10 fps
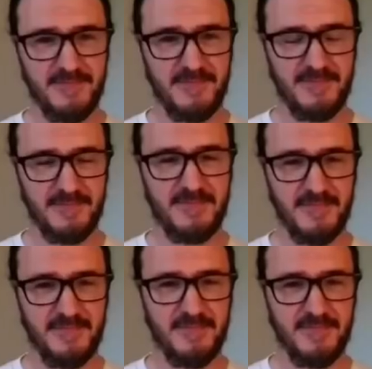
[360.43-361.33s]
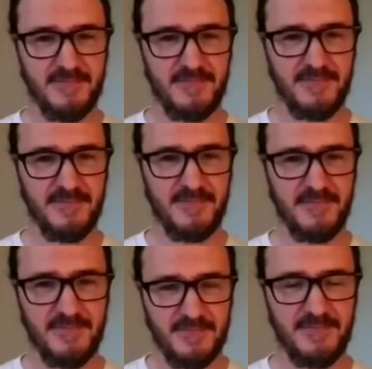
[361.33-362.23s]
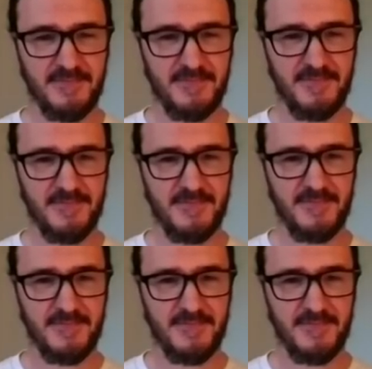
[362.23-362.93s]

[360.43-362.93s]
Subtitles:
The person shown says nothing.